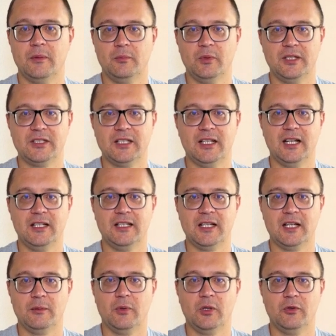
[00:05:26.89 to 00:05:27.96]
When selecting
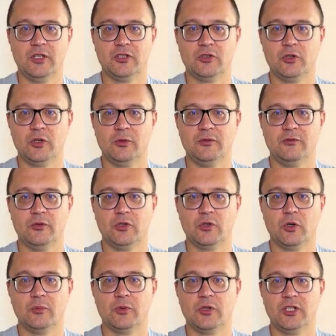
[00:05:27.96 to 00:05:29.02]
an ammonia scrubber for
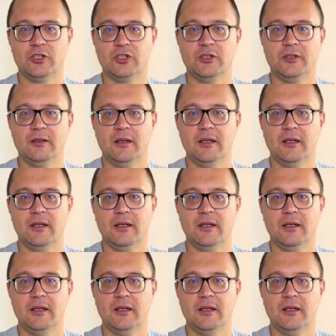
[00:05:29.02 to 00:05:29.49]
your operation,